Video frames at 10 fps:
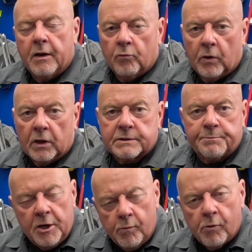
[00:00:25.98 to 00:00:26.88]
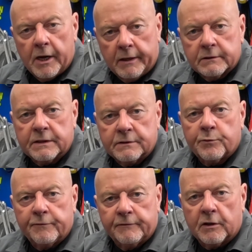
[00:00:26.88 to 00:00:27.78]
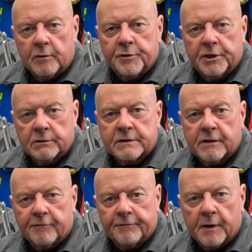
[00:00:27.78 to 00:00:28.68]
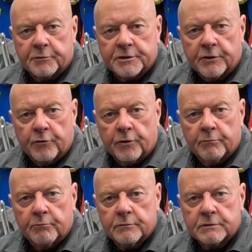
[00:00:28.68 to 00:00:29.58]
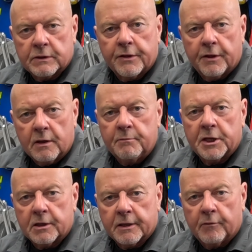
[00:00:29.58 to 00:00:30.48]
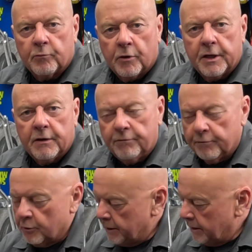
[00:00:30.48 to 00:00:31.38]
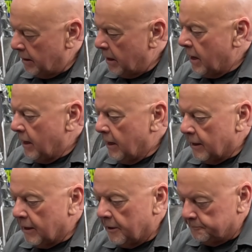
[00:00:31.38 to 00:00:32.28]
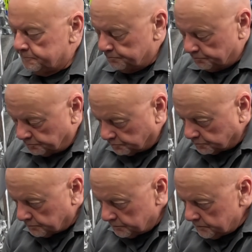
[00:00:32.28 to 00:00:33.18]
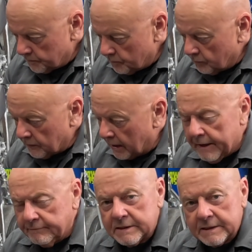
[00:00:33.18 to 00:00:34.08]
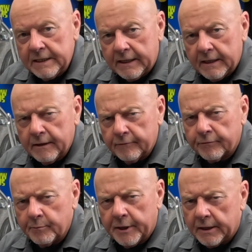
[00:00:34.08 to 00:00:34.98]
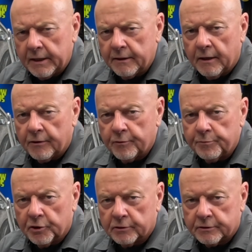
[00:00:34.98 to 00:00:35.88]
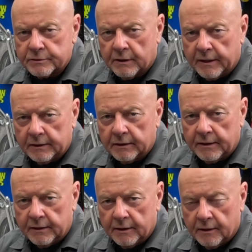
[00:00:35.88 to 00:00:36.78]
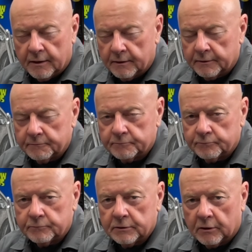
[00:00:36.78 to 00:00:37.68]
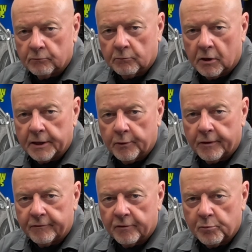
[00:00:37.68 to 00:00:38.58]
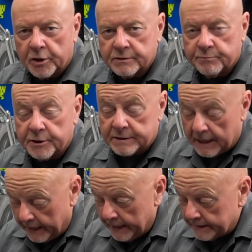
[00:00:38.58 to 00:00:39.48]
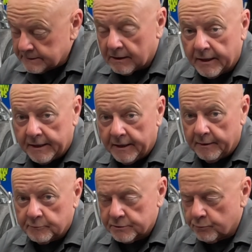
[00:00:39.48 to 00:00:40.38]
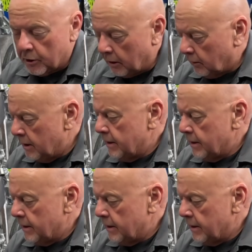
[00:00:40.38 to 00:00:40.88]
Well, it's been a while since we've done a Build Stuff episode, so I thought I better get one in for you. I haven't seen anything from any of the other builders lately. I know everybody's busy, as I am as well.